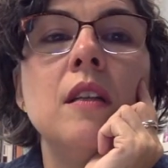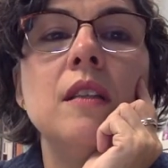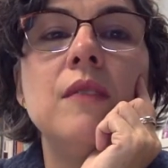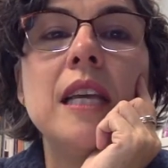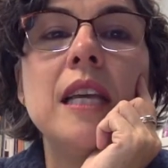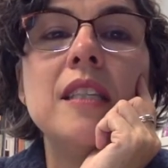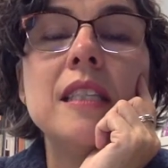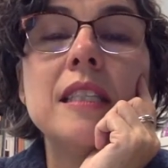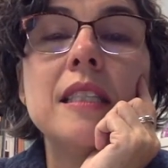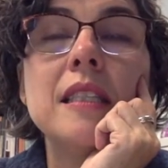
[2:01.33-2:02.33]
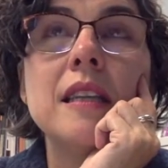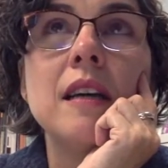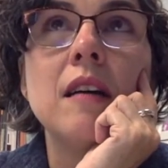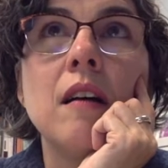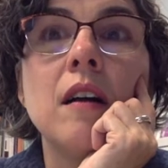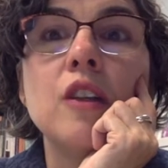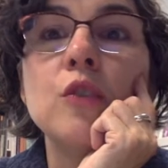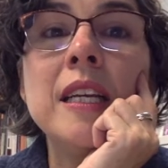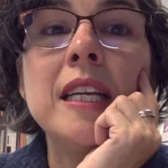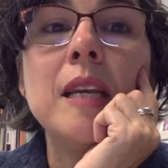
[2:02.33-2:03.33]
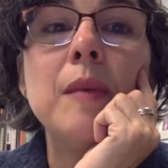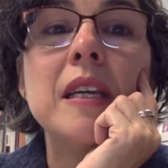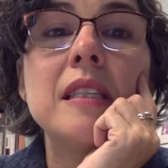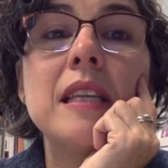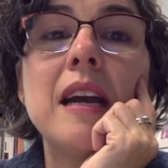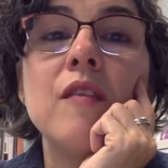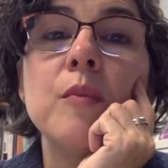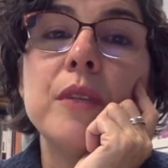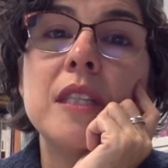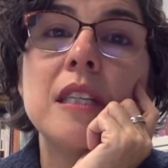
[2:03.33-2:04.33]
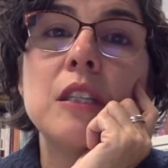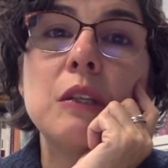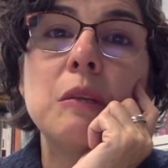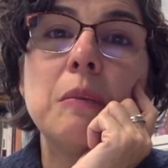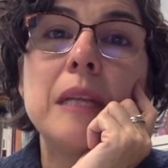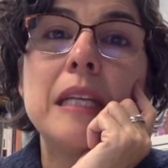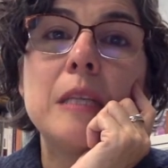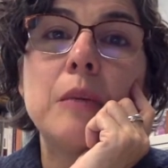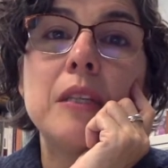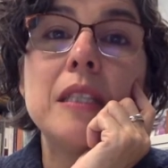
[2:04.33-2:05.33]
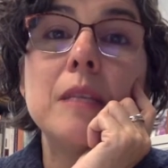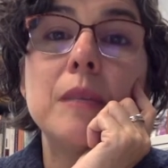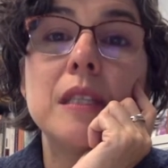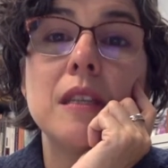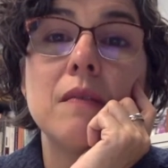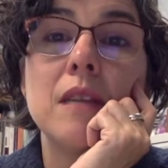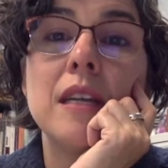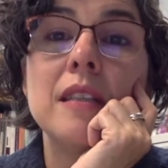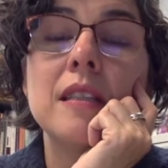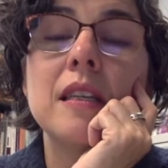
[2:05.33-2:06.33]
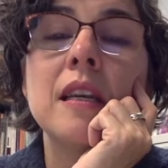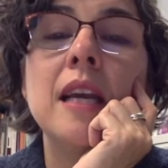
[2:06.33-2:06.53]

Deviations are tricky because they have the potential to place participants at risk.